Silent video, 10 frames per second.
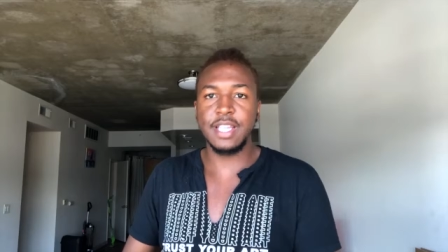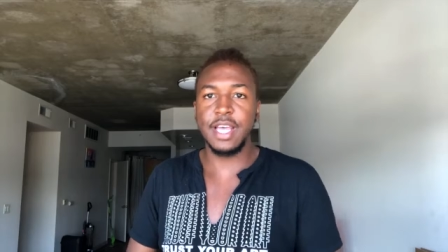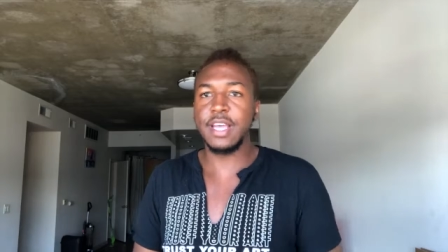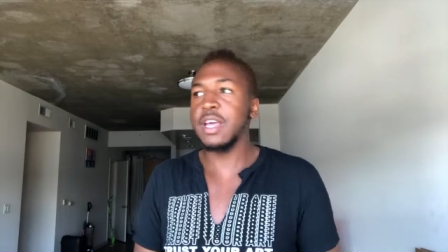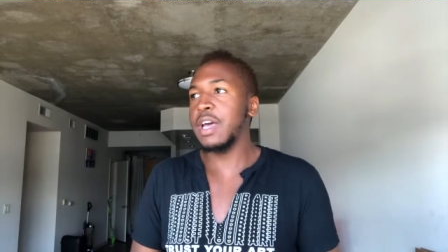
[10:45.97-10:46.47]

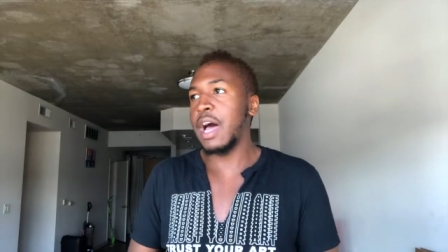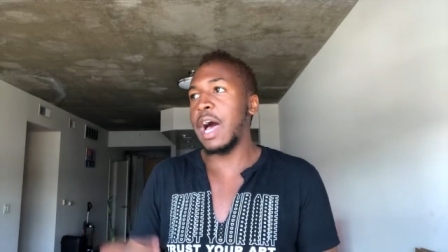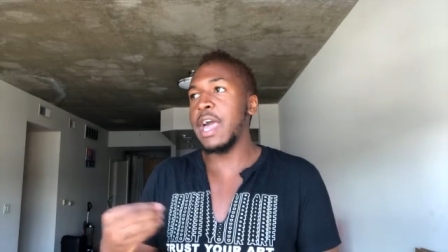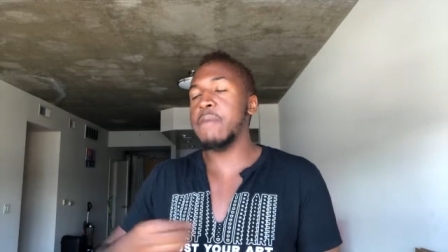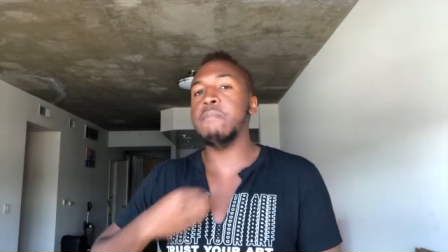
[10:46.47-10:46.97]
Like,
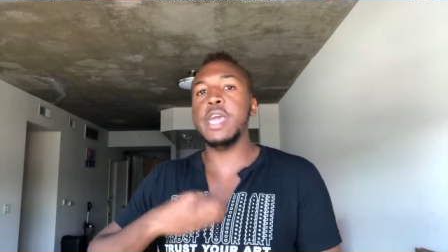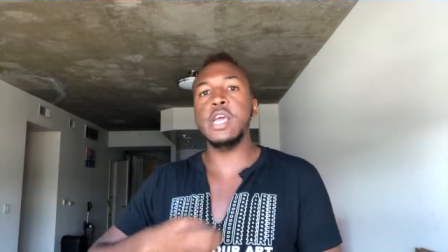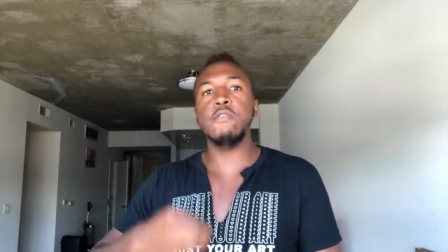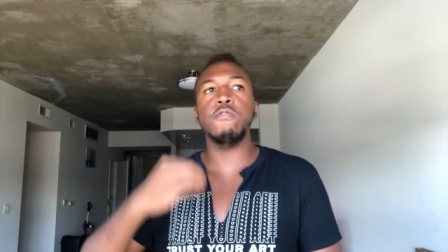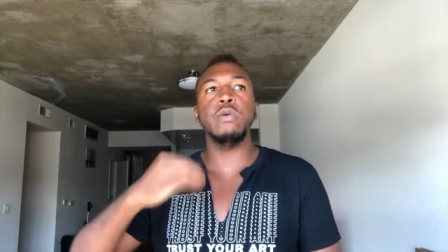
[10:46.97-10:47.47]
I am
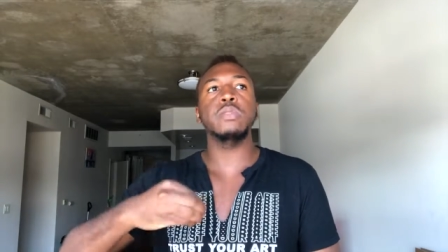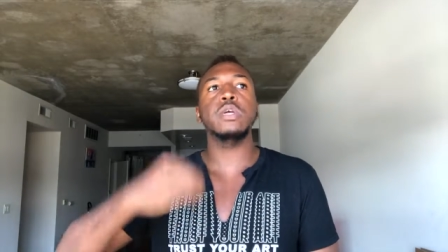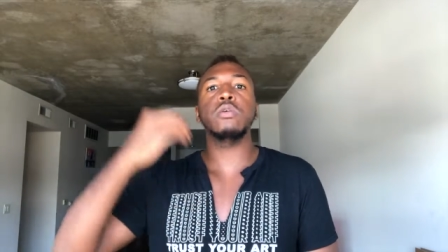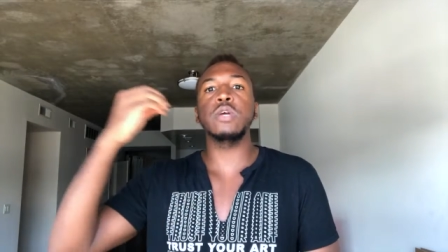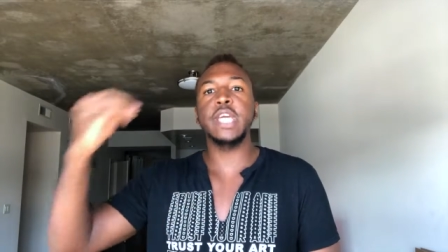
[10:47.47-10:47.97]
made from the
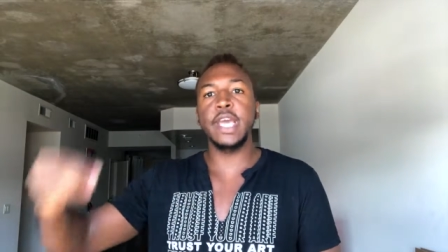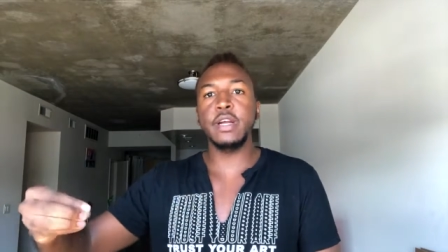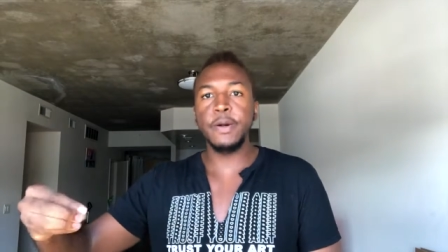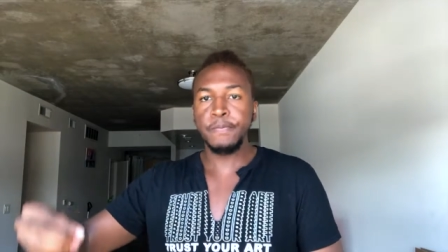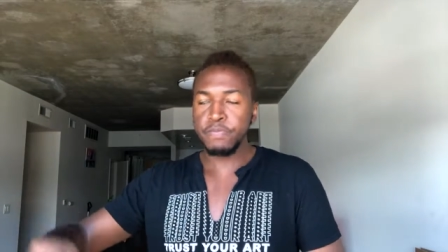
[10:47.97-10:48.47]

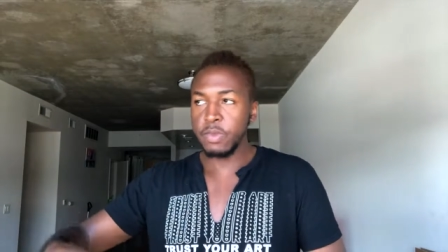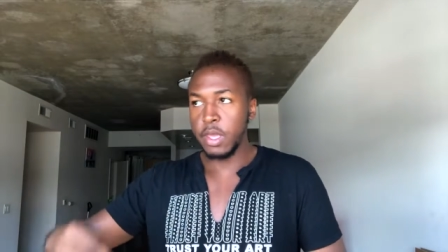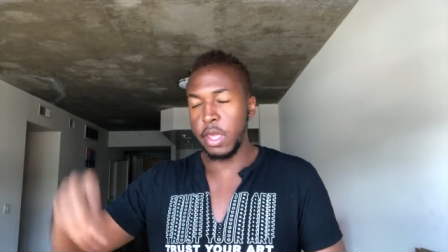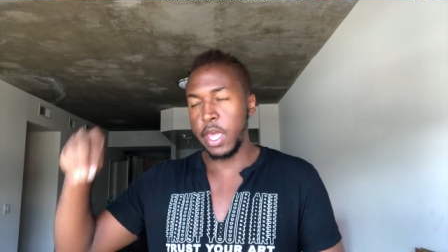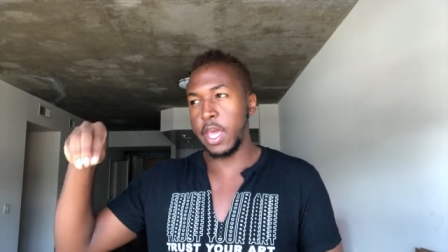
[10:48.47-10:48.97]
Creator
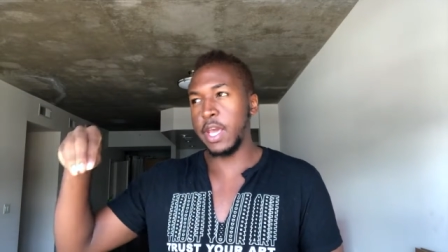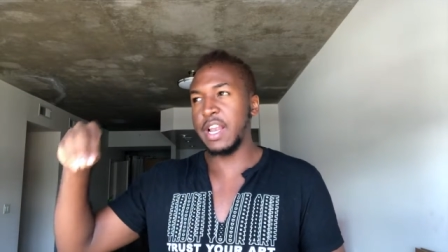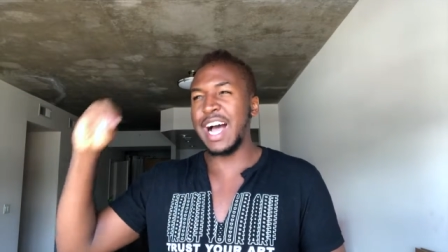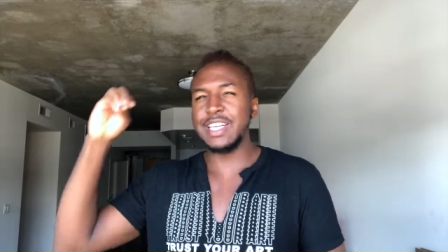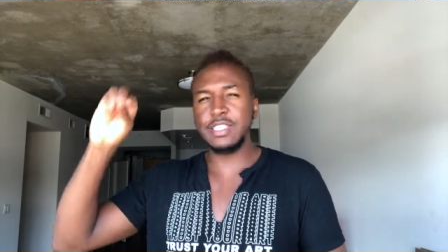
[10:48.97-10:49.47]

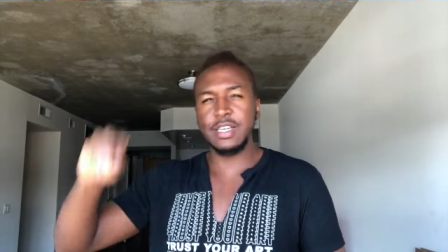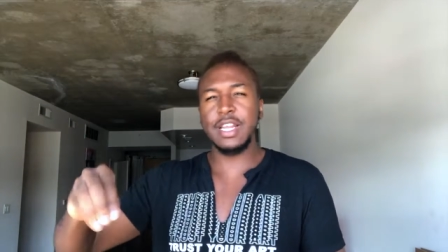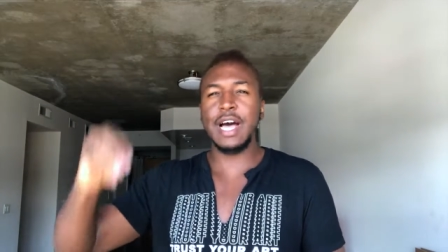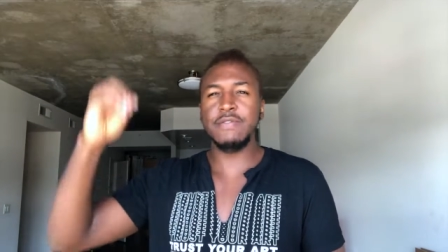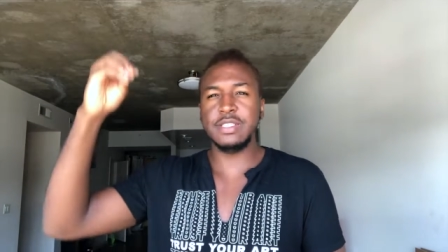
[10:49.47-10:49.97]
and I
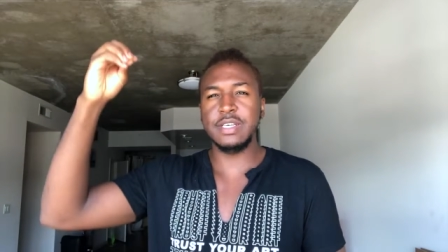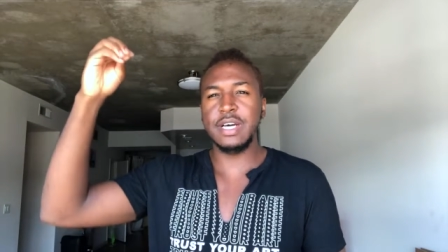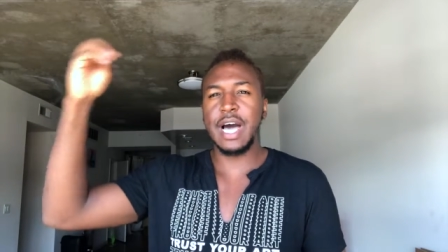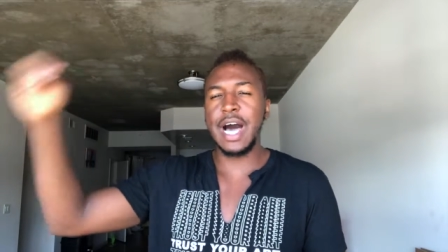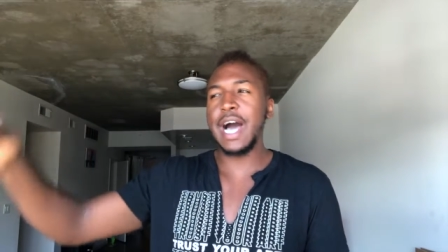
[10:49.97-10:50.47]
shouldn't have
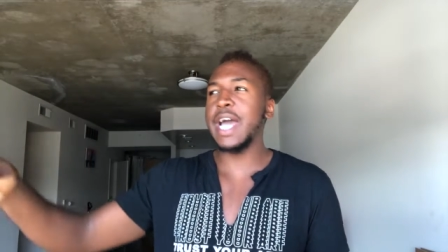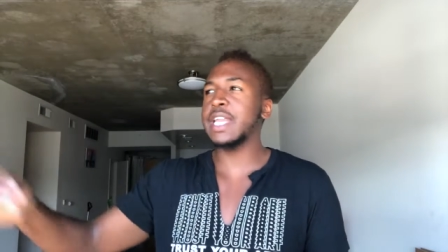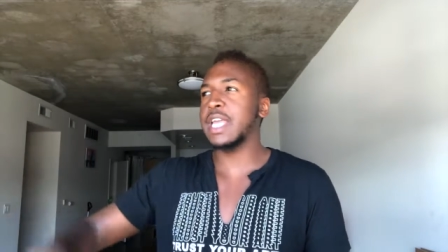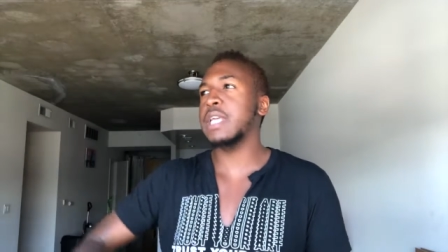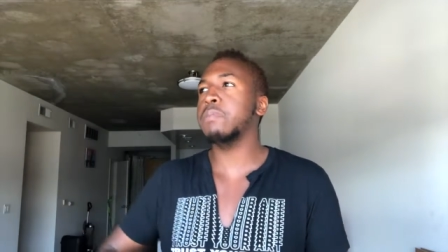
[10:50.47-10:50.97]
to
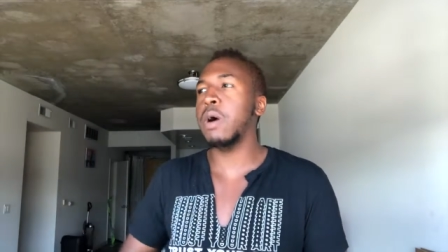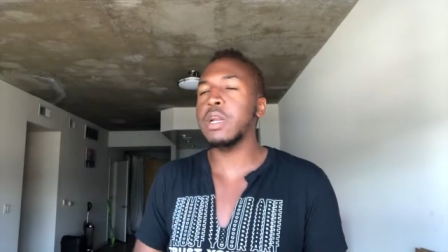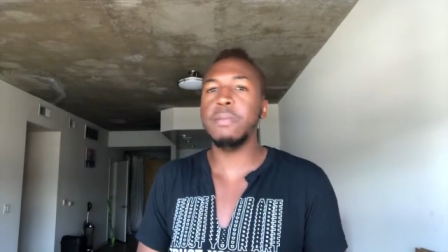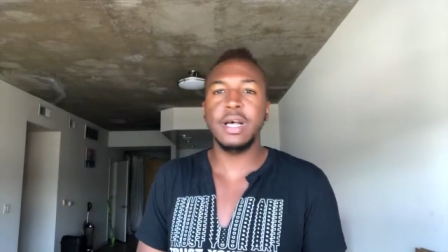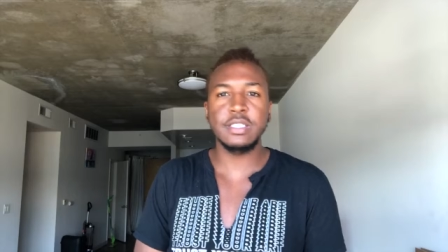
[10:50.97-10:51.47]
hide any
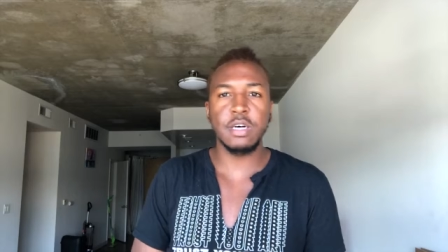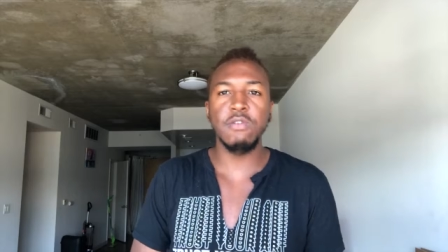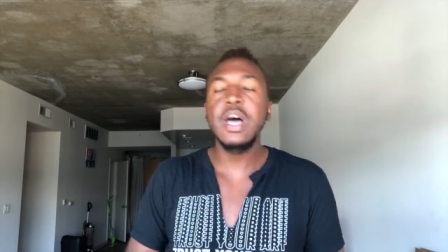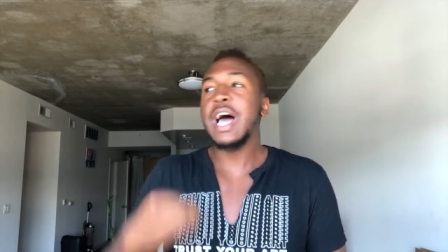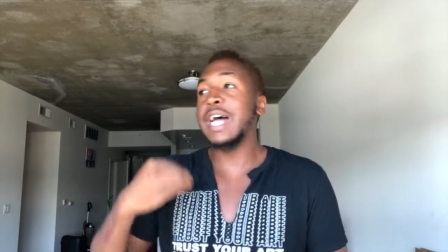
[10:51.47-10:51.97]
part of myself.